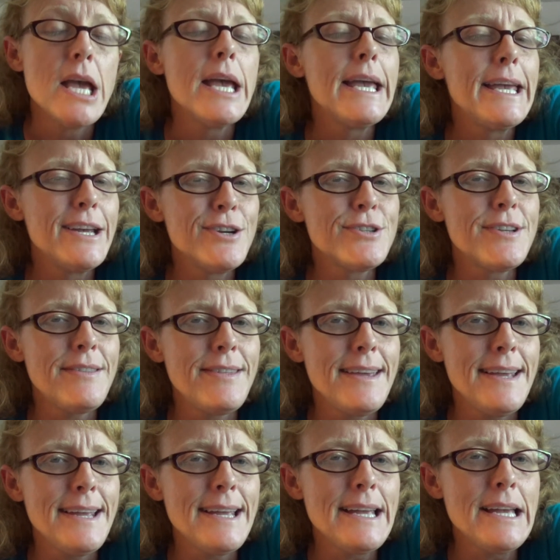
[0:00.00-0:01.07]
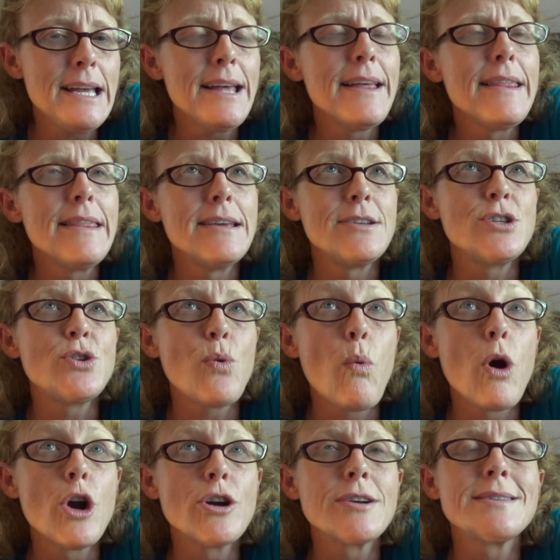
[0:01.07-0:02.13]
Here's a thing that
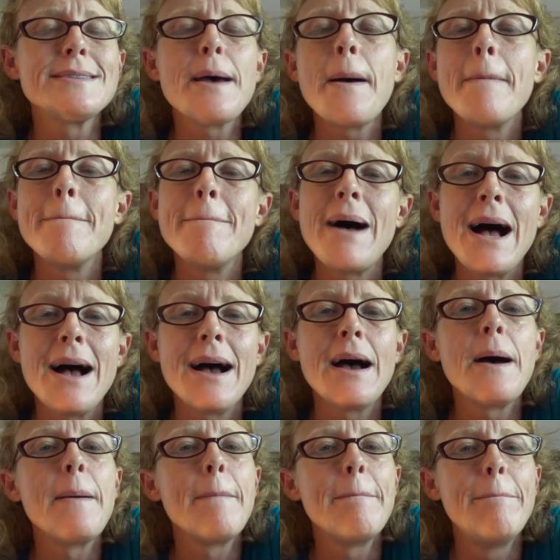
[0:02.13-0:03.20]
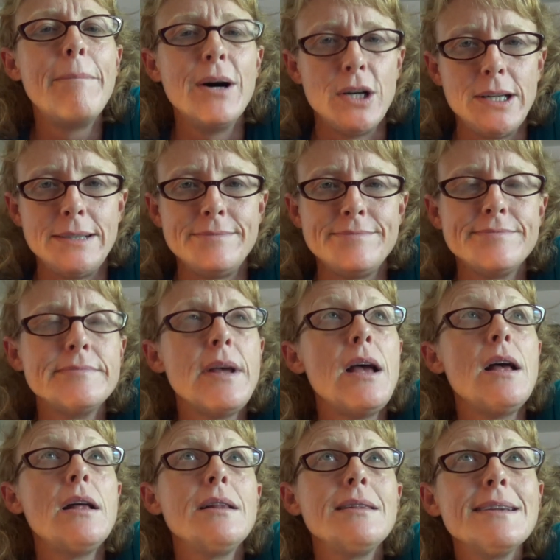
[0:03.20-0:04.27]
twerks my butt.
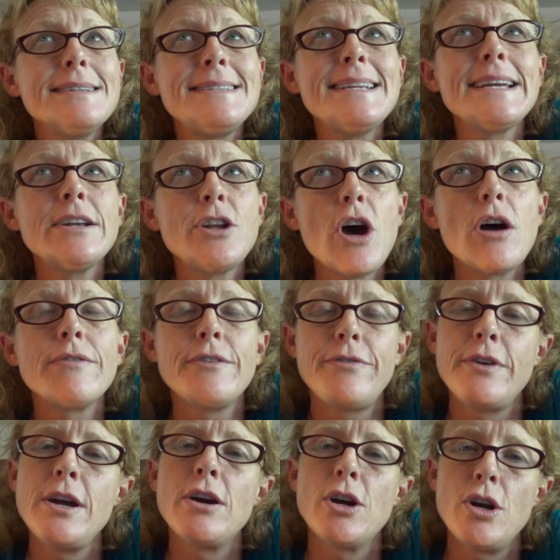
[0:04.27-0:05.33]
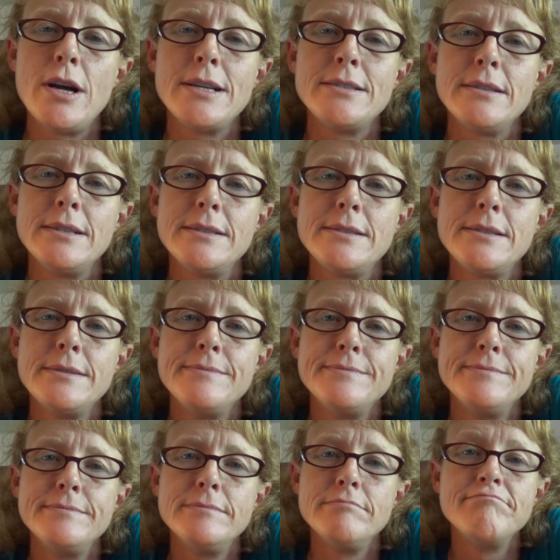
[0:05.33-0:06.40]
Listing a dog for free on Craigslist.
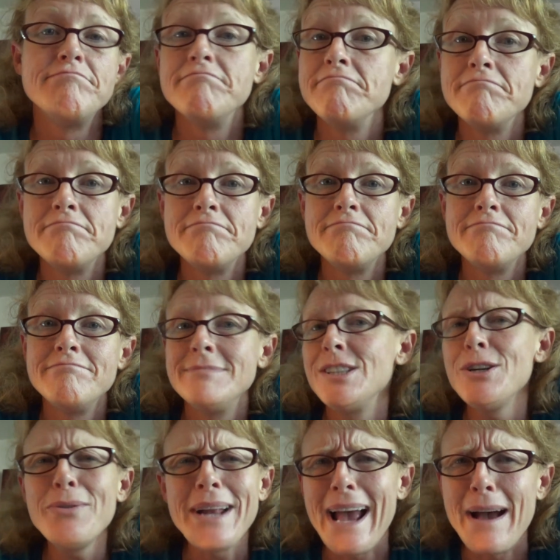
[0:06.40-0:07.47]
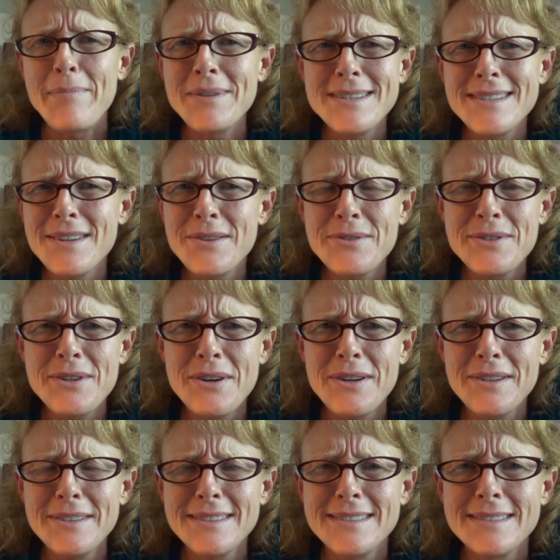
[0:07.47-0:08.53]
Do you know what happens to those
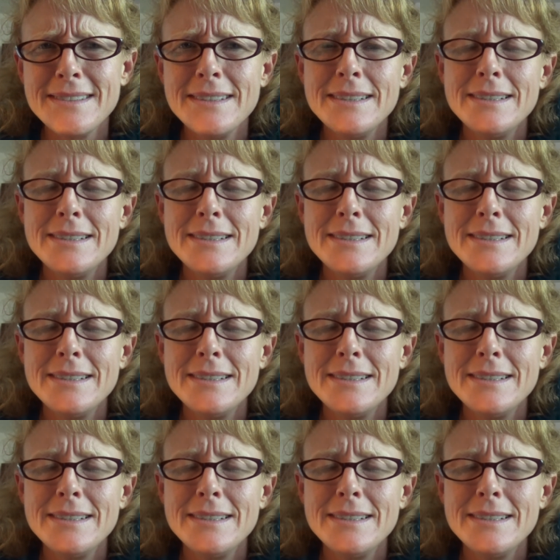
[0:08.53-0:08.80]
dogs?